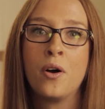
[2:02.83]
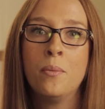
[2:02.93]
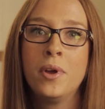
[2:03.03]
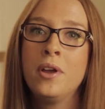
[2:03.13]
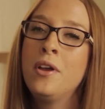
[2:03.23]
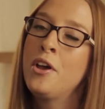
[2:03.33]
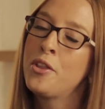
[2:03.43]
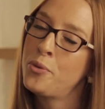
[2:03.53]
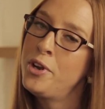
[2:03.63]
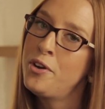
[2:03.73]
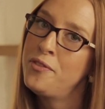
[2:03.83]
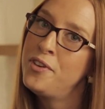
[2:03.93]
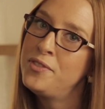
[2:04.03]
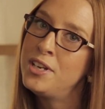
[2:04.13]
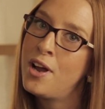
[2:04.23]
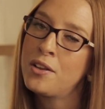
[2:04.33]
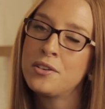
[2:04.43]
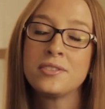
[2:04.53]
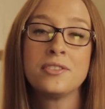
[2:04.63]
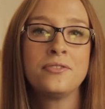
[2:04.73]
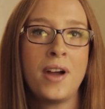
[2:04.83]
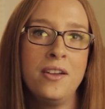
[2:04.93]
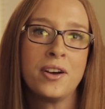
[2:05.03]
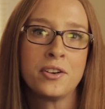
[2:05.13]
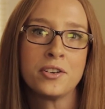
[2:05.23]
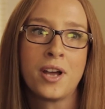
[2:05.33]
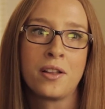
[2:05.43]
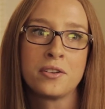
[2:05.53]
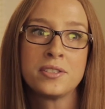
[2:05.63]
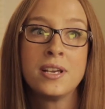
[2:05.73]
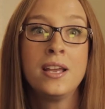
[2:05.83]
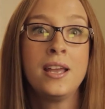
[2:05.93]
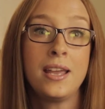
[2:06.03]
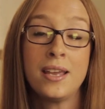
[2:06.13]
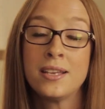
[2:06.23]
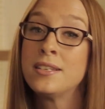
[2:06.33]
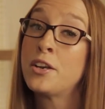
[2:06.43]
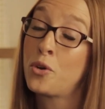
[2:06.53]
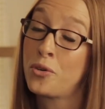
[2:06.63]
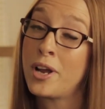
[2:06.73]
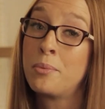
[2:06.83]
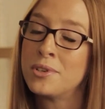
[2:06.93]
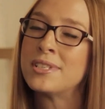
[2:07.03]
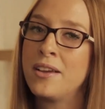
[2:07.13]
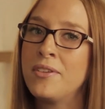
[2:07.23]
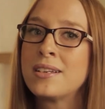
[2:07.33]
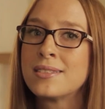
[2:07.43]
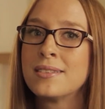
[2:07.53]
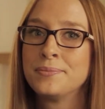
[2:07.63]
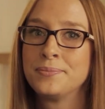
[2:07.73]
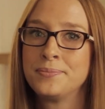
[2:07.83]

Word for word: home, $350 to $500 is an incredible savings.